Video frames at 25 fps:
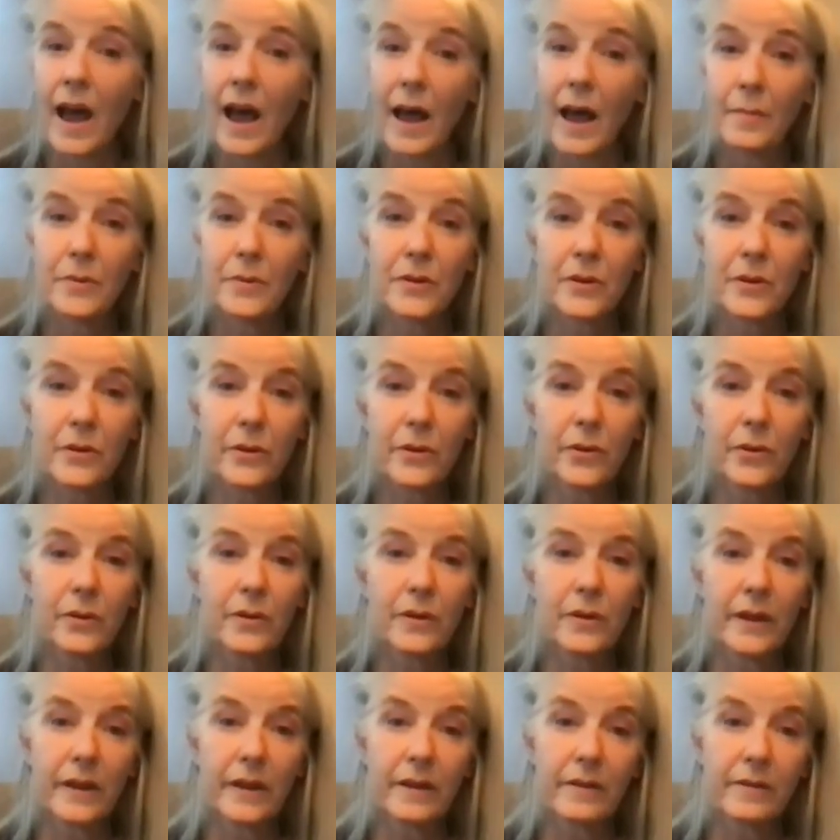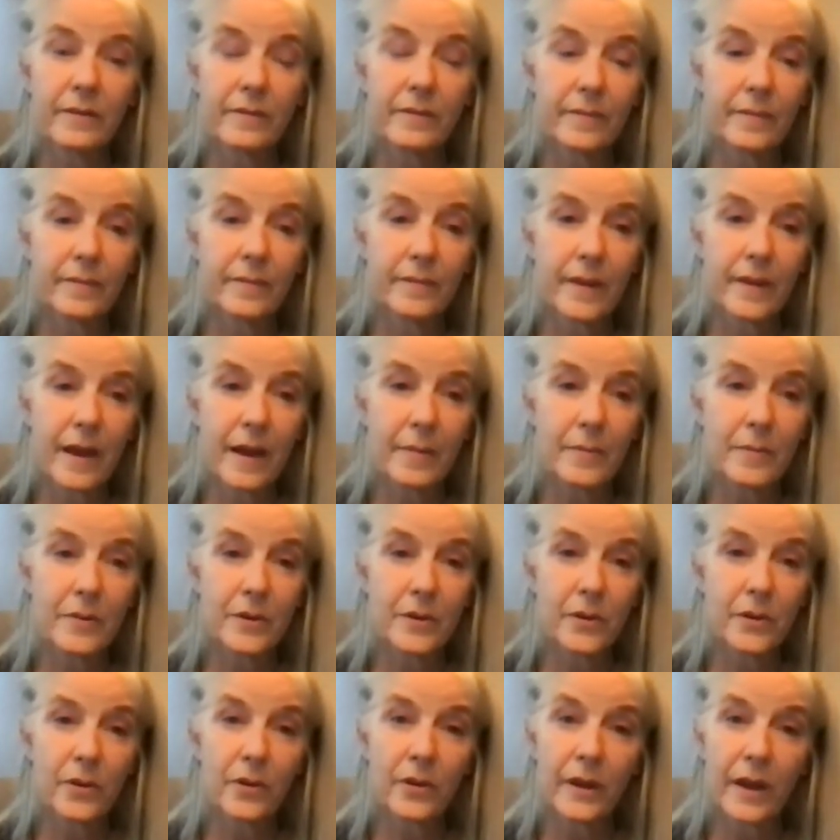Absolutely.
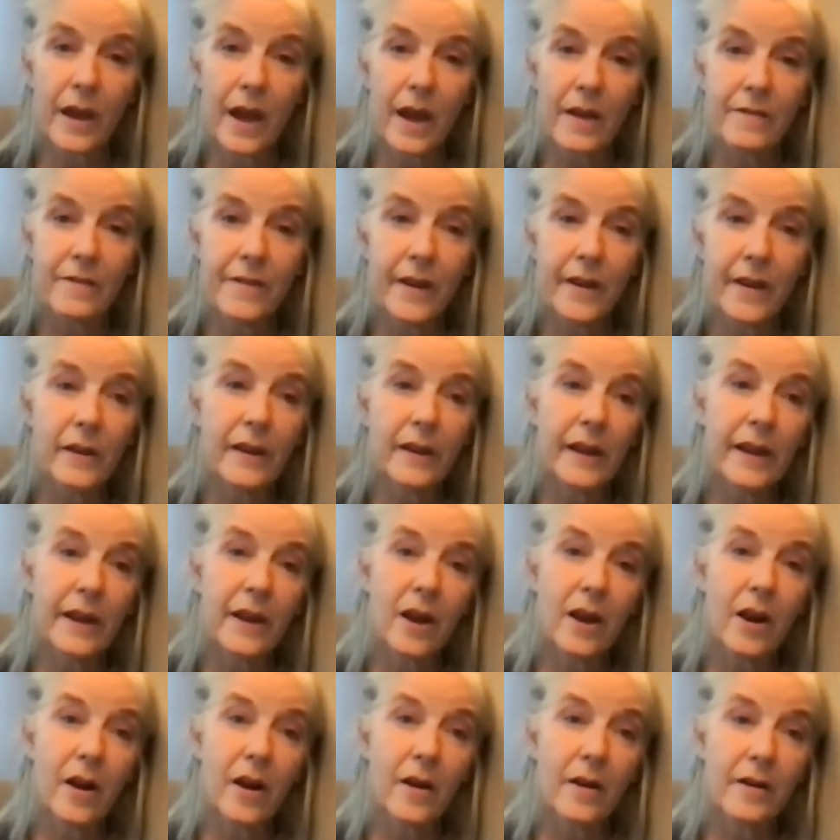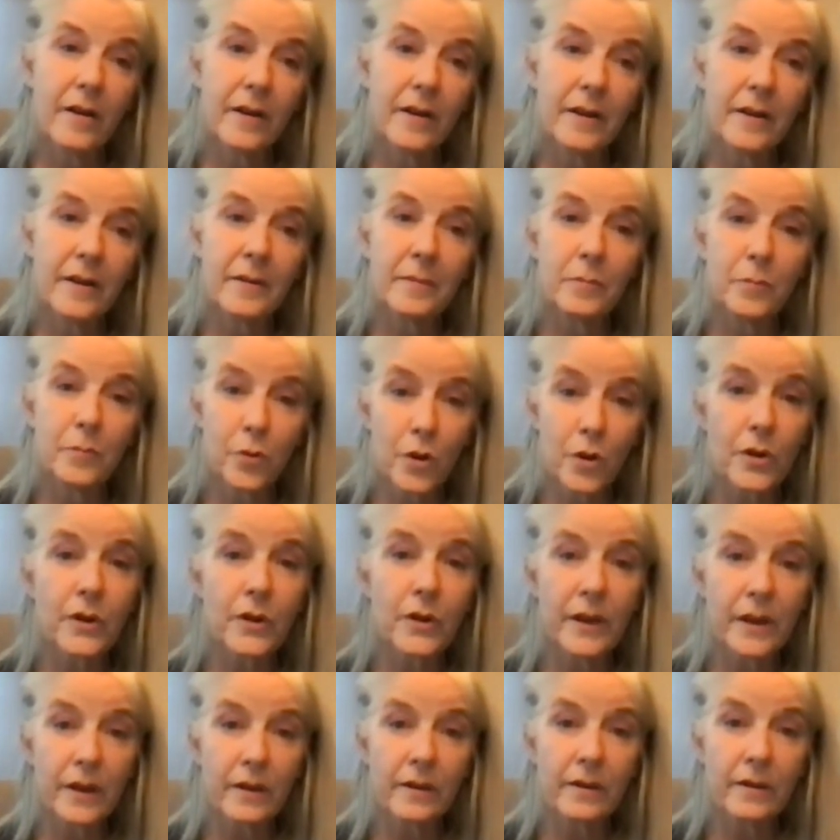Absolutely. I felt like in
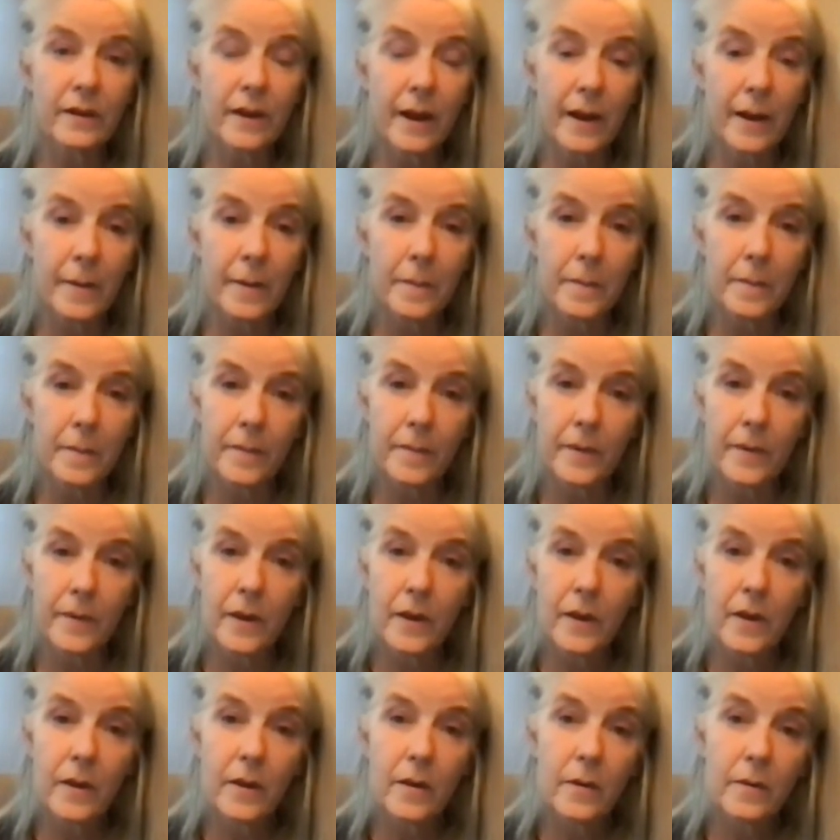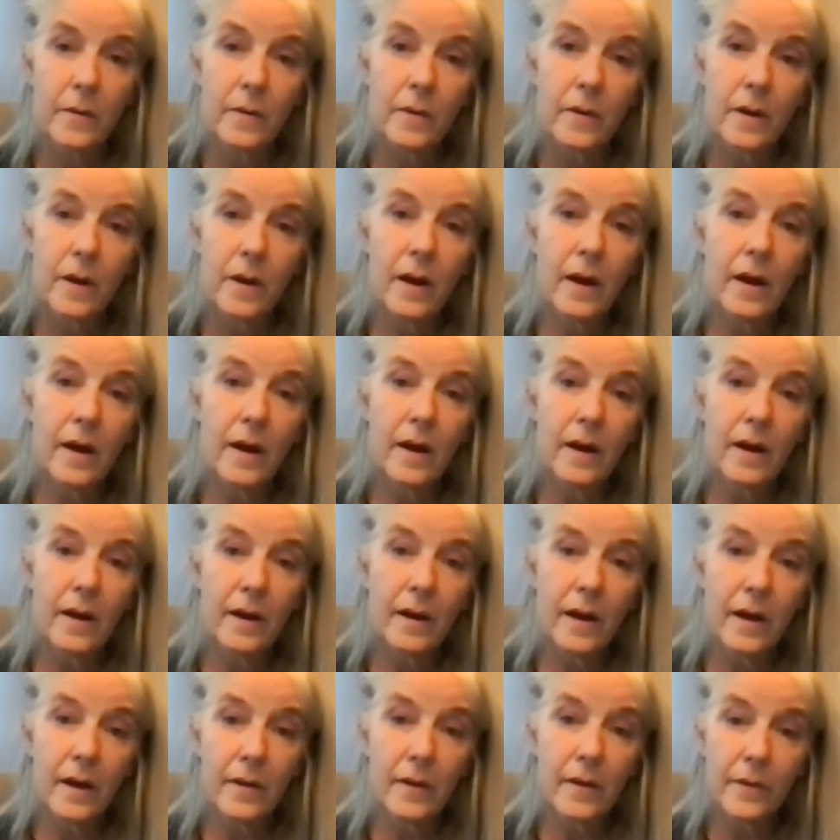Brooklyn
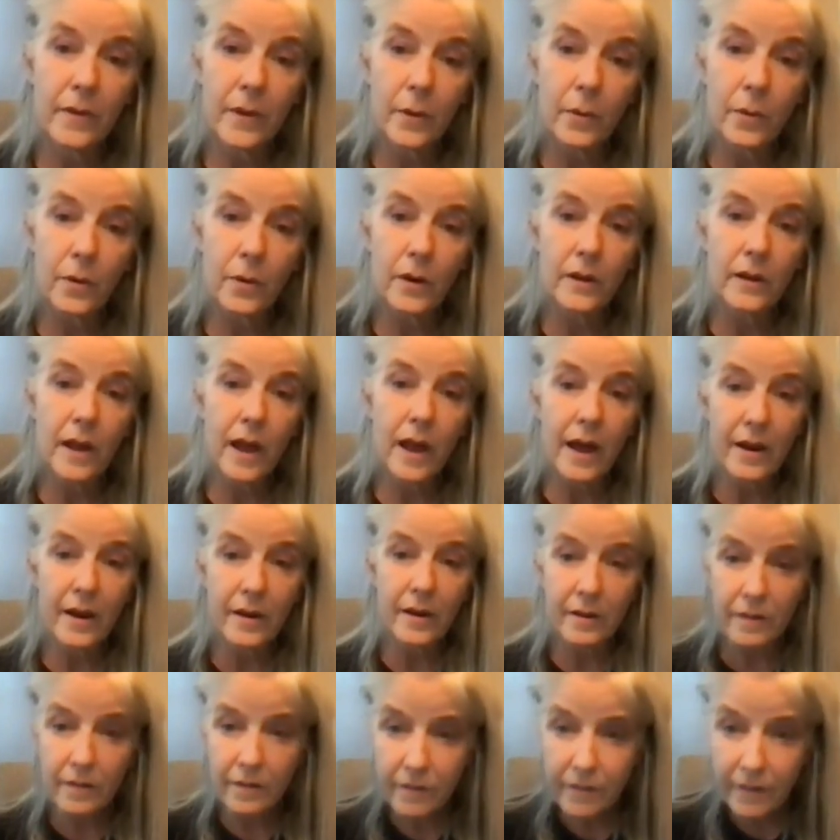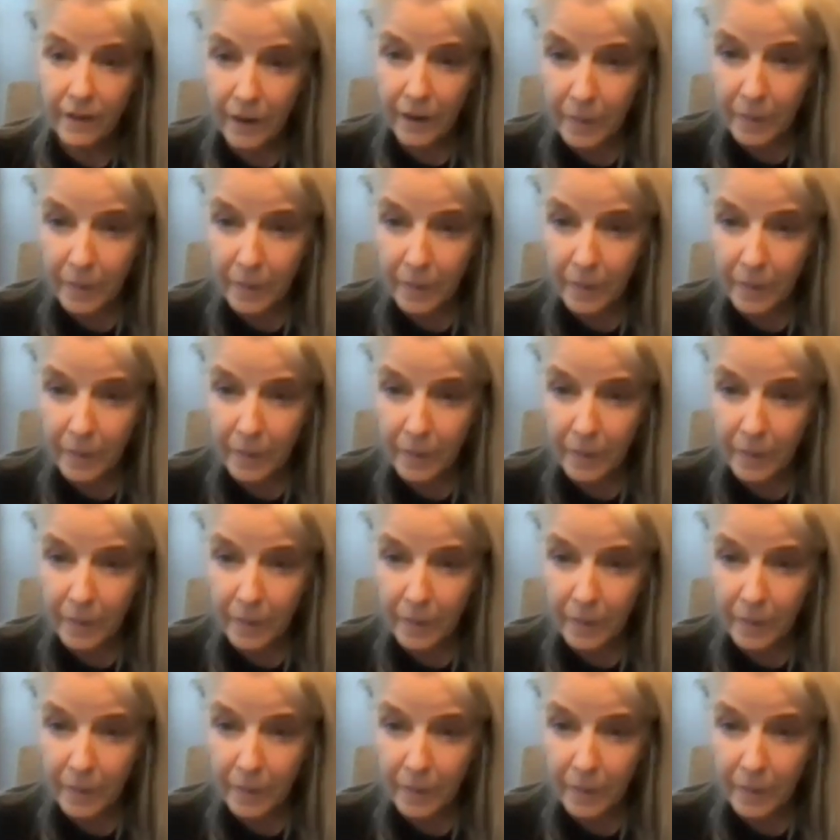there were a lot of